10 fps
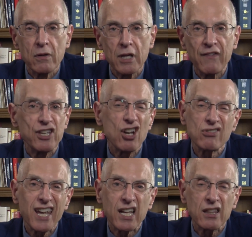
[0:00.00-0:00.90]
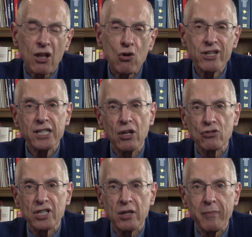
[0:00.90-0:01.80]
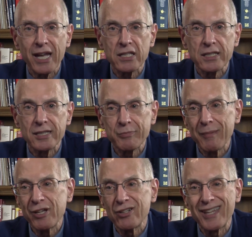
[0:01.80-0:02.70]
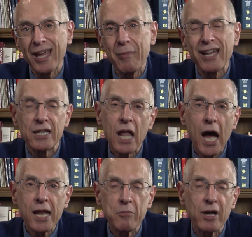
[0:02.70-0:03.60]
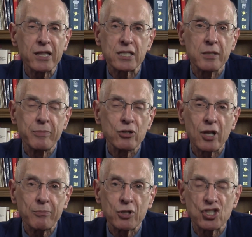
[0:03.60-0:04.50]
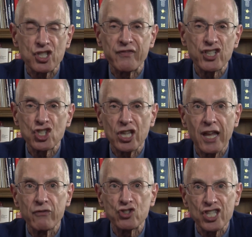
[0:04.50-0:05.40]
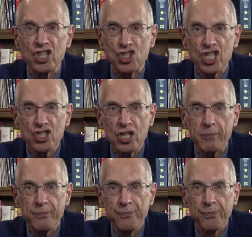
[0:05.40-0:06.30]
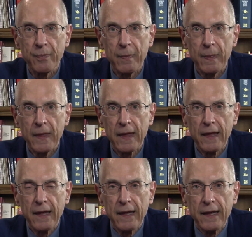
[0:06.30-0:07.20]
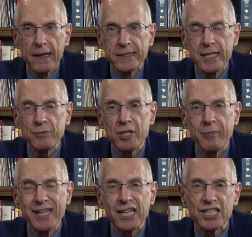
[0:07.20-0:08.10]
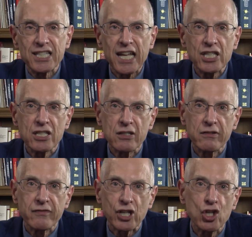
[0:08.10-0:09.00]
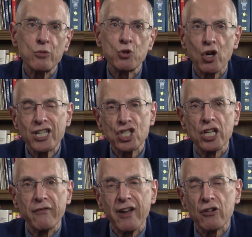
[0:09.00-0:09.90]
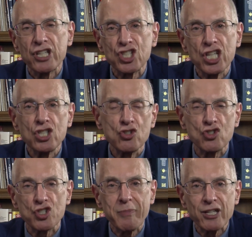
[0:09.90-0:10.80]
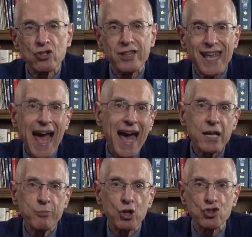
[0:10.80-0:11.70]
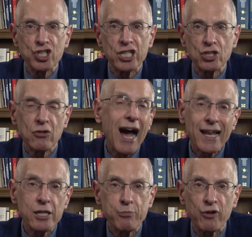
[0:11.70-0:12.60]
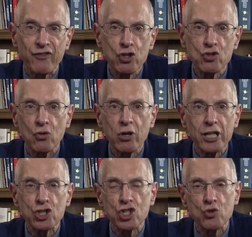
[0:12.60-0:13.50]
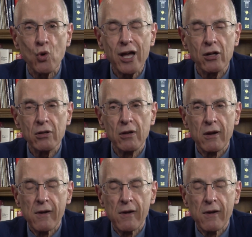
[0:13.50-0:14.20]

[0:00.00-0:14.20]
If you don't take a loading dose of the medicine, it's probably going to take about nine months to build up to sufficient levels in the system. Seems to be extensive accumulation in various tissues, especially the adipose tissue, highly perfused organs as well,